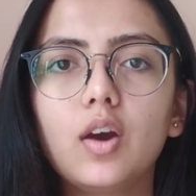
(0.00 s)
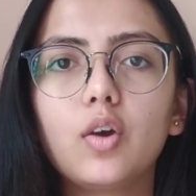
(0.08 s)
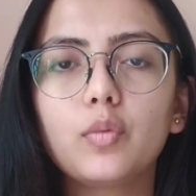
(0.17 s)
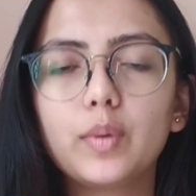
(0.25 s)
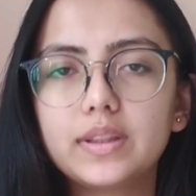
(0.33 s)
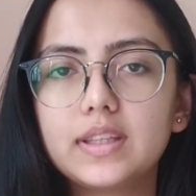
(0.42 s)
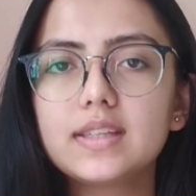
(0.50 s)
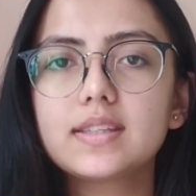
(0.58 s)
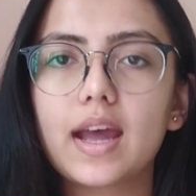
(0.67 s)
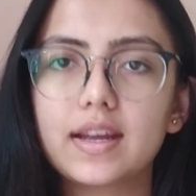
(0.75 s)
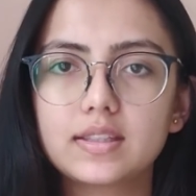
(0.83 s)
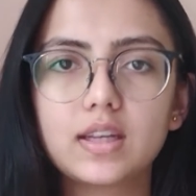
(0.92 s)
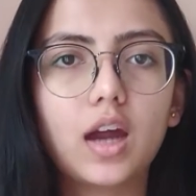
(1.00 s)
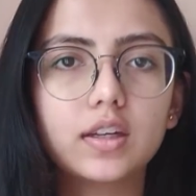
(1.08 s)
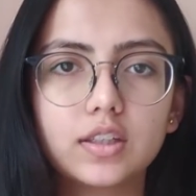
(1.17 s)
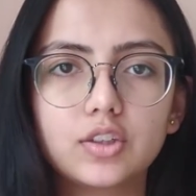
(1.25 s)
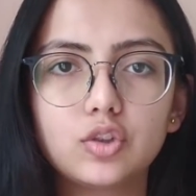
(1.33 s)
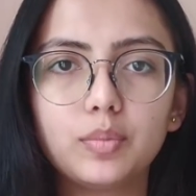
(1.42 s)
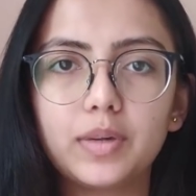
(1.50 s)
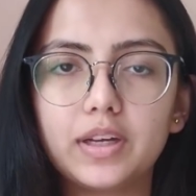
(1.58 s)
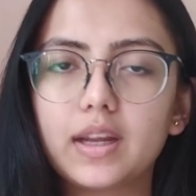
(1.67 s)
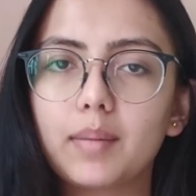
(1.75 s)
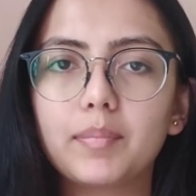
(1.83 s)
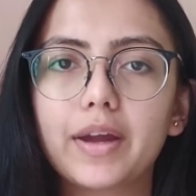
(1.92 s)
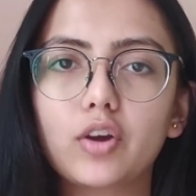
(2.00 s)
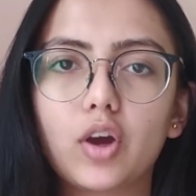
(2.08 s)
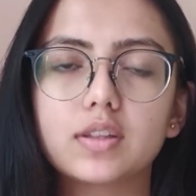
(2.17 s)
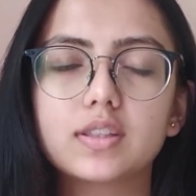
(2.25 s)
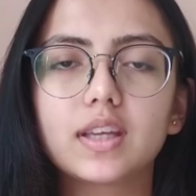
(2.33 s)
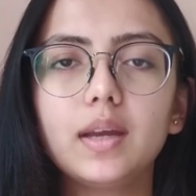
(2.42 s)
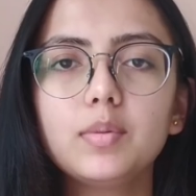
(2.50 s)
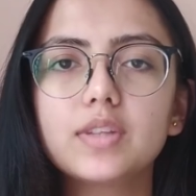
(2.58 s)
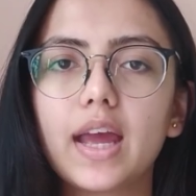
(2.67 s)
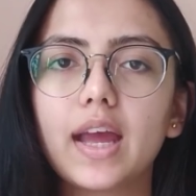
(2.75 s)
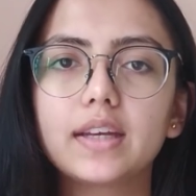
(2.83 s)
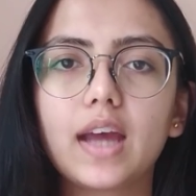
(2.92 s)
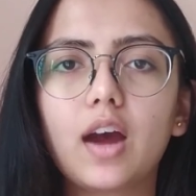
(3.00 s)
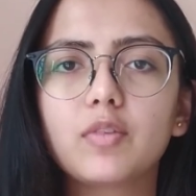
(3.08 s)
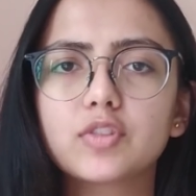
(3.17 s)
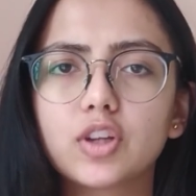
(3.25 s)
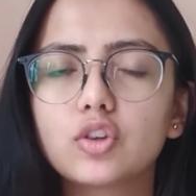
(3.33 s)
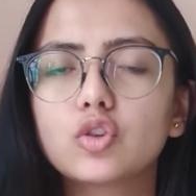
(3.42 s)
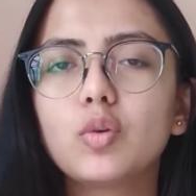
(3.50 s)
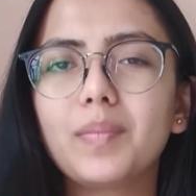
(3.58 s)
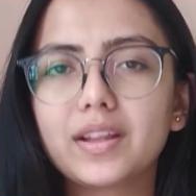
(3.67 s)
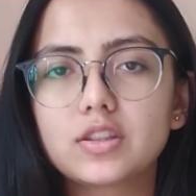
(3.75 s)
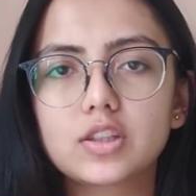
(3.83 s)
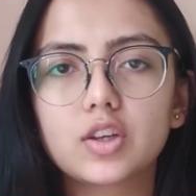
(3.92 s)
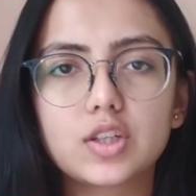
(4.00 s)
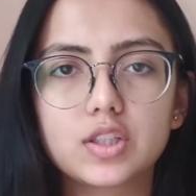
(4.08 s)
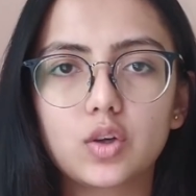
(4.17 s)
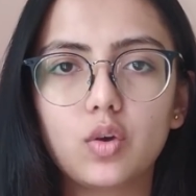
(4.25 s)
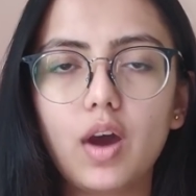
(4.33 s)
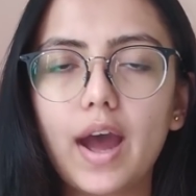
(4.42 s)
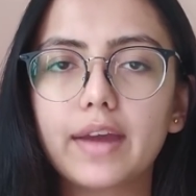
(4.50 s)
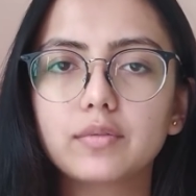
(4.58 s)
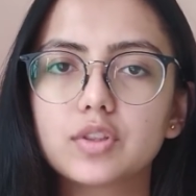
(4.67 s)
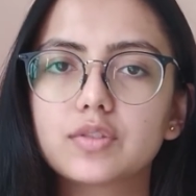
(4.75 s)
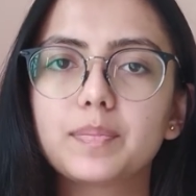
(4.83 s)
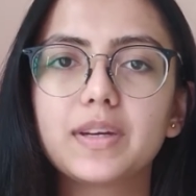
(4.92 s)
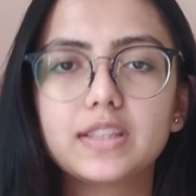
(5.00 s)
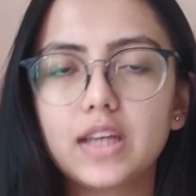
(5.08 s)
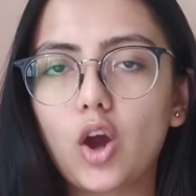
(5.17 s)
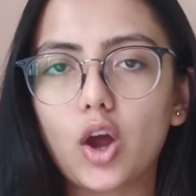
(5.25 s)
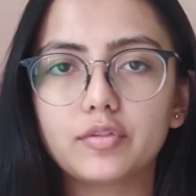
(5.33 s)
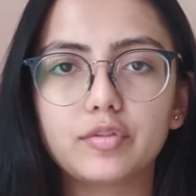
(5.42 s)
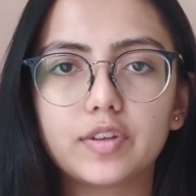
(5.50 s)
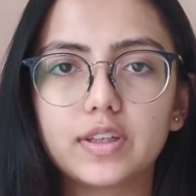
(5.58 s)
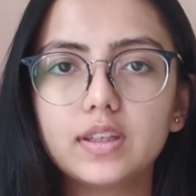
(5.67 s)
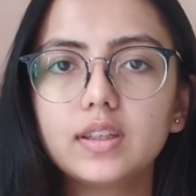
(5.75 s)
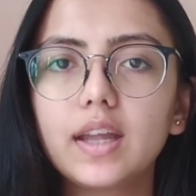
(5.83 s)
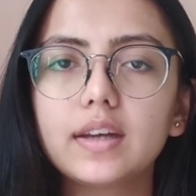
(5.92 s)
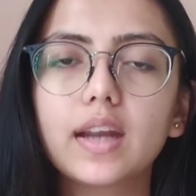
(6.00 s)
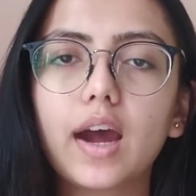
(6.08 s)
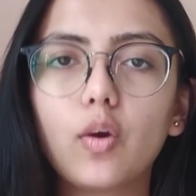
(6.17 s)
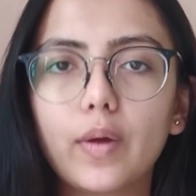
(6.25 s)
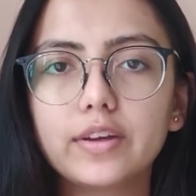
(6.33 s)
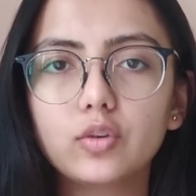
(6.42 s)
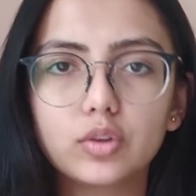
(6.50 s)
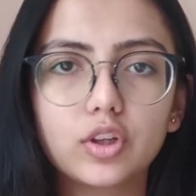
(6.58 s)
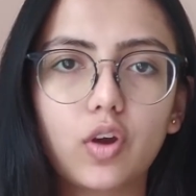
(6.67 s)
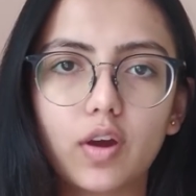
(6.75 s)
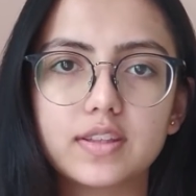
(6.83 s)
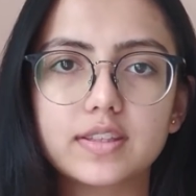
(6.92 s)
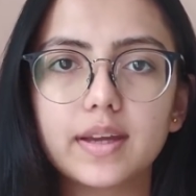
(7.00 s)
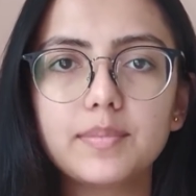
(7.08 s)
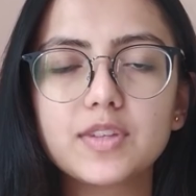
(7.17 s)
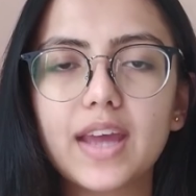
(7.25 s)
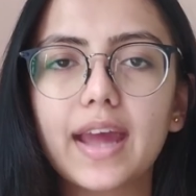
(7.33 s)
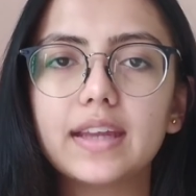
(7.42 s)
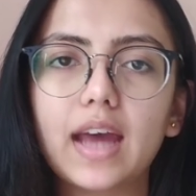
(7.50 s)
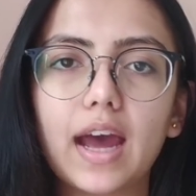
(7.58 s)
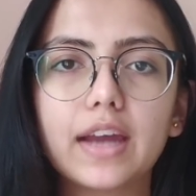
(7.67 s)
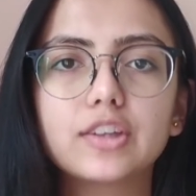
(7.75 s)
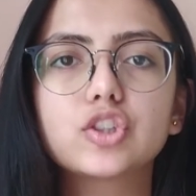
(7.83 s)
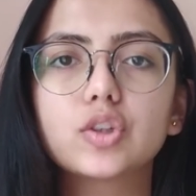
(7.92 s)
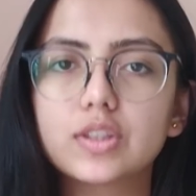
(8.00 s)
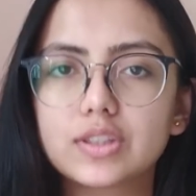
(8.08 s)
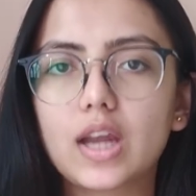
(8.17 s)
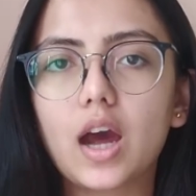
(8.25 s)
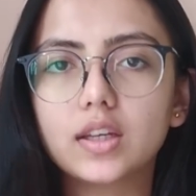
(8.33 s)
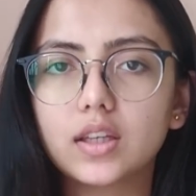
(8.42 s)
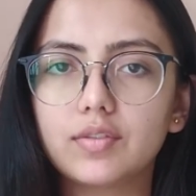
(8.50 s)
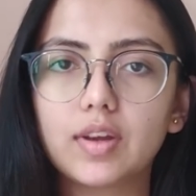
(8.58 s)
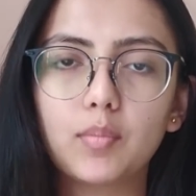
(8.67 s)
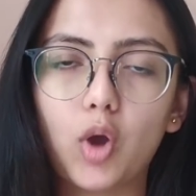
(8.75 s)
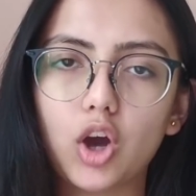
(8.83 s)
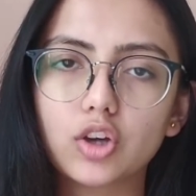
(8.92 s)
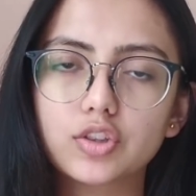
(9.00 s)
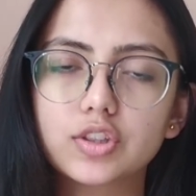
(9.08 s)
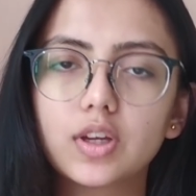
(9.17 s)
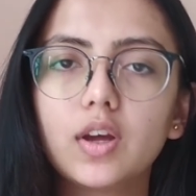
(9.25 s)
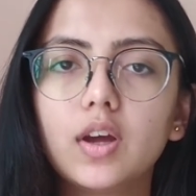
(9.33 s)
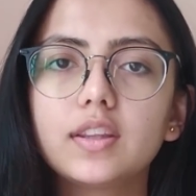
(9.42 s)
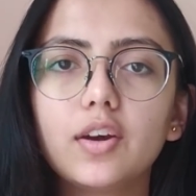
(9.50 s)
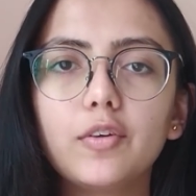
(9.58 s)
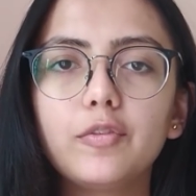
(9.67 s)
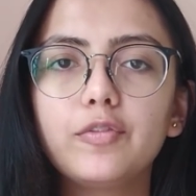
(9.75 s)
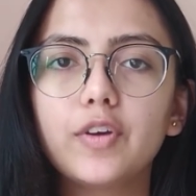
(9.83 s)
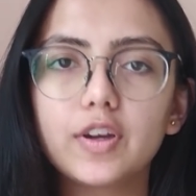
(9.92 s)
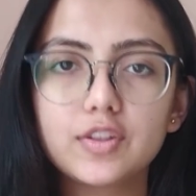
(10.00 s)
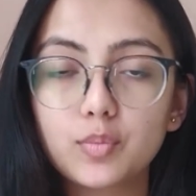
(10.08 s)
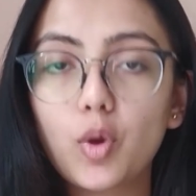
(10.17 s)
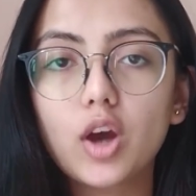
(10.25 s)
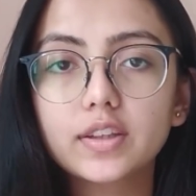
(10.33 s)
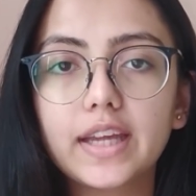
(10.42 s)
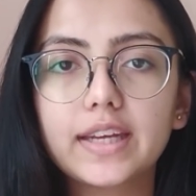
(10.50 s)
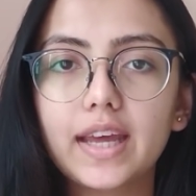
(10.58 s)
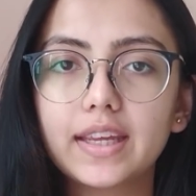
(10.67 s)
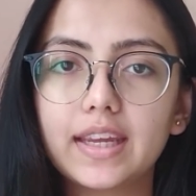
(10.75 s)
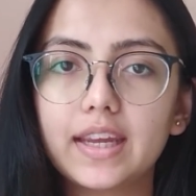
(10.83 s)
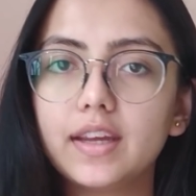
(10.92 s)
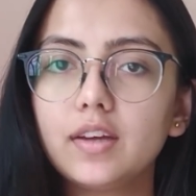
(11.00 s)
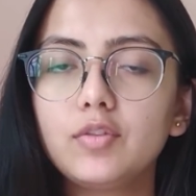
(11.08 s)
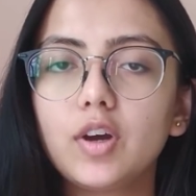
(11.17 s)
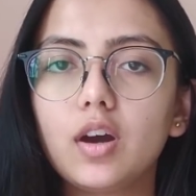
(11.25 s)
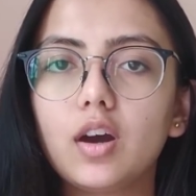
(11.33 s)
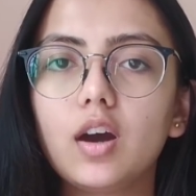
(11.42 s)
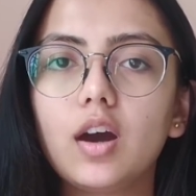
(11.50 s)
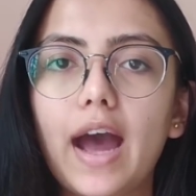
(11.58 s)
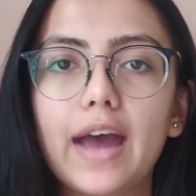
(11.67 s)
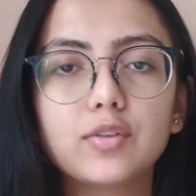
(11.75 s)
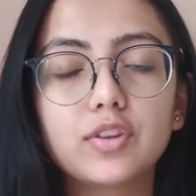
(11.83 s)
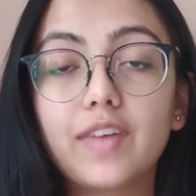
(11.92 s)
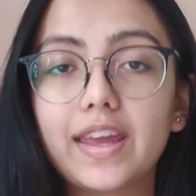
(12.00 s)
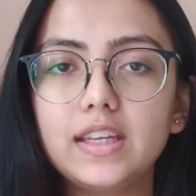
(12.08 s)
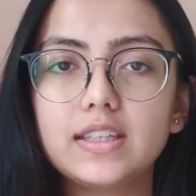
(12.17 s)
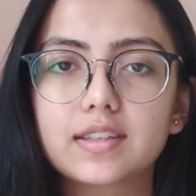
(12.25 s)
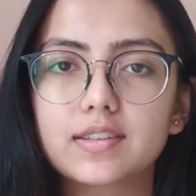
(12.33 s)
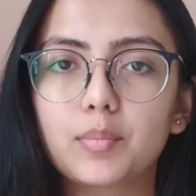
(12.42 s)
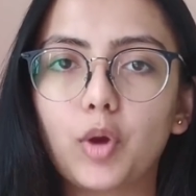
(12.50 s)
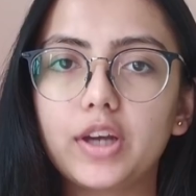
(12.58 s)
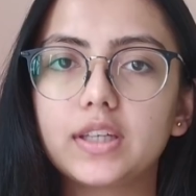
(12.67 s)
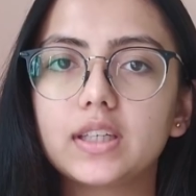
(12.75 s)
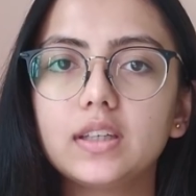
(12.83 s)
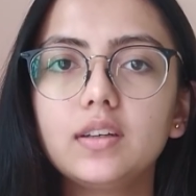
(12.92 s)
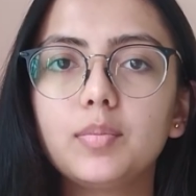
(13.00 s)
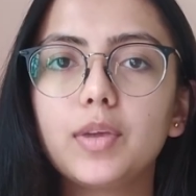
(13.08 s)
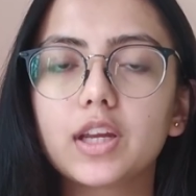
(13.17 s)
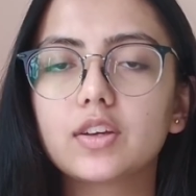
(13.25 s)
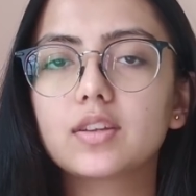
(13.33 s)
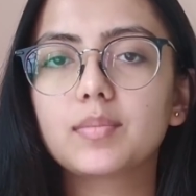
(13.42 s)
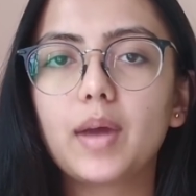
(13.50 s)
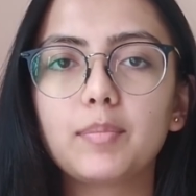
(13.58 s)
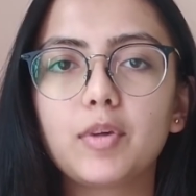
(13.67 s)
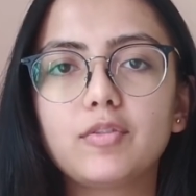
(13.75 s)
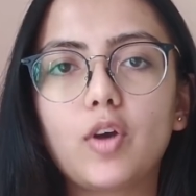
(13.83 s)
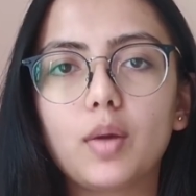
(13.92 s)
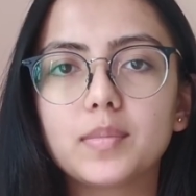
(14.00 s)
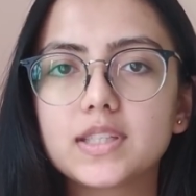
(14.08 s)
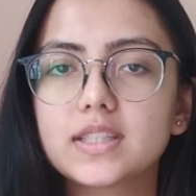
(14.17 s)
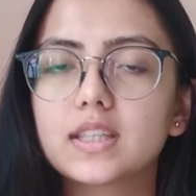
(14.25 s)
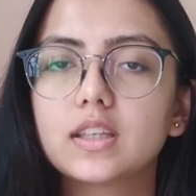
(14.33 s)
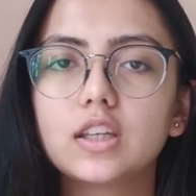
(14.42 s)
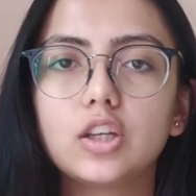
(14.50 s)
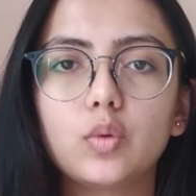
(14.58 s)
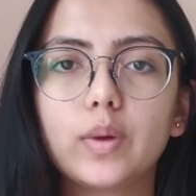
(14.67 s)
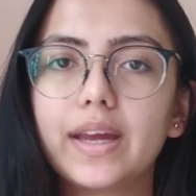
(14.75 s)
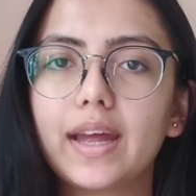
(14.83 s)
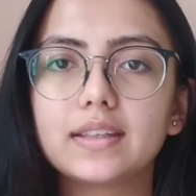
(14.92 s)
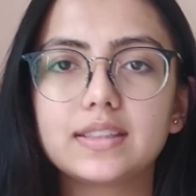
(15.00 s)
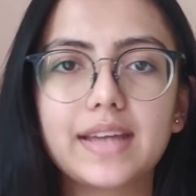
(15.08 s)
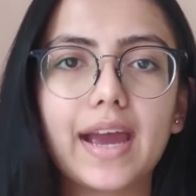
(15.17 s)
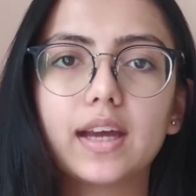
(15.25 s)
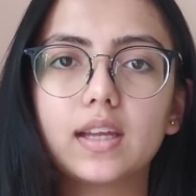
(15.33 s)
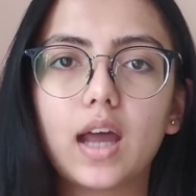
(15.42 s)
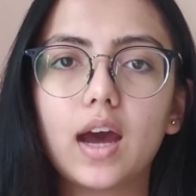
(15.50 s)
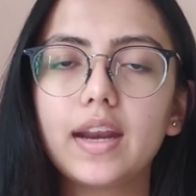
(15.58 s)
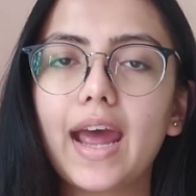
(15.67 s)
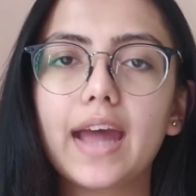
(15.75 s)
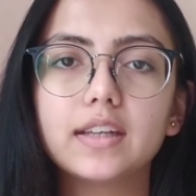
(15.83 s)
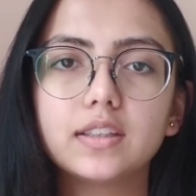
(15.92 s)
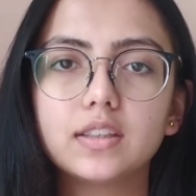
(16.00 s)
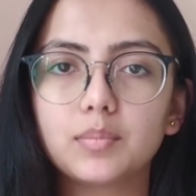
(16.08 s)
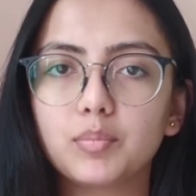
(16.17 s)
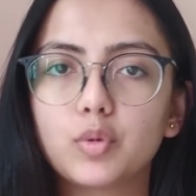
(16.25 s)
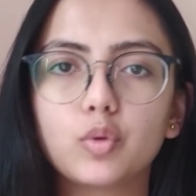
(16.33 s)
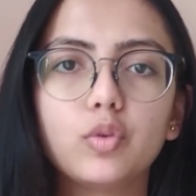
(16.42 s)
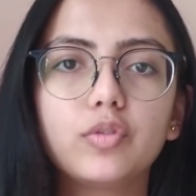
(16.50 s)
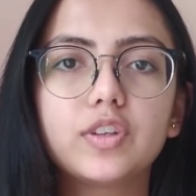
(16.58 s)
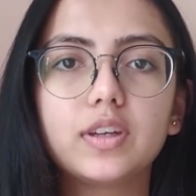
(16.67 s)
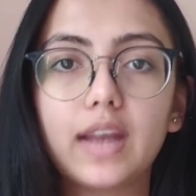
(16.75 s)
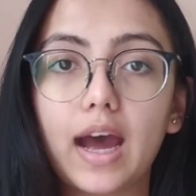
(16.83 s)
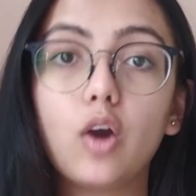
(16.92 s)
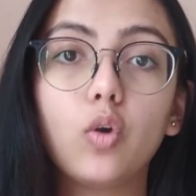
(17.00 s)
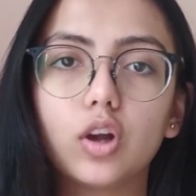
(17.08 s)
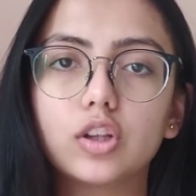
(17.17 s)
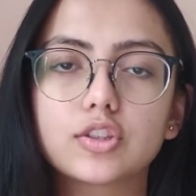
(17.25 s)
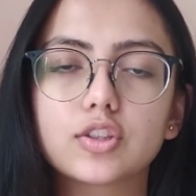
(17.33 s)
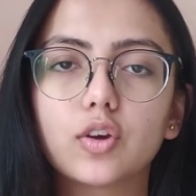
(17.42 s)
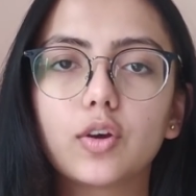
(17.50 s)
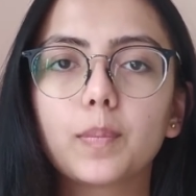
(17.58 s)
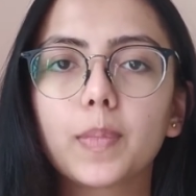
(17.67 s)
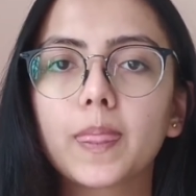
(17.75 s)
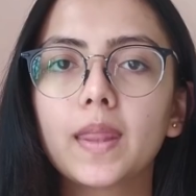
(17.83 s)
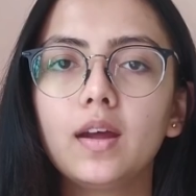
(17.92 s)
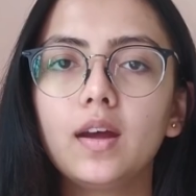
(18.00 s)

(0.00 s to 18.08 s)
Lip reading: With this, I started to build up my concepts and after 2 months or so, I was pretty confident that now I know the concepts and I should start giving mocks. The first mock that I gave, I was very disappointed because my performance in QA and DILR hadn't improved now also.